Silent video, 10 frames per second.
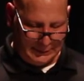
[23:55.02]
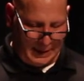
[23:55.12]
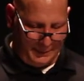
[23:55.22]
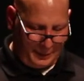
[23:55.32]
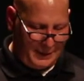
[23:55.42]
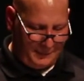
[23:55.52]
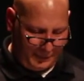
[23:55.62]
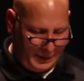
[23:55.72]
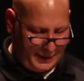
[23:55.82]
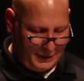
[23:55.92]
I played
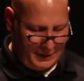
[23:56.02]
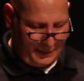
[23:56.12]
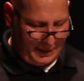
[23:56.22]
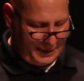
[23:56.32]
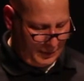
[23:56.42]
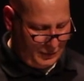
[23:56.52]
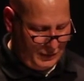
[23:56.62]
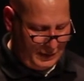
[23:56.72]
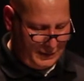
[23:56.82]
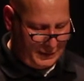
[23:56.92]
for legendary coach
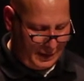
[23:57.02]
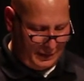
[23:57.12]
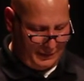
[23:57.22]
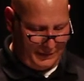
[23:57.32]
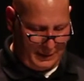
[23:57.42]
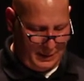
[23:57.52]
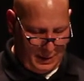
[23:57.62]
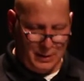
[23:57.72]
Gene Sullivan,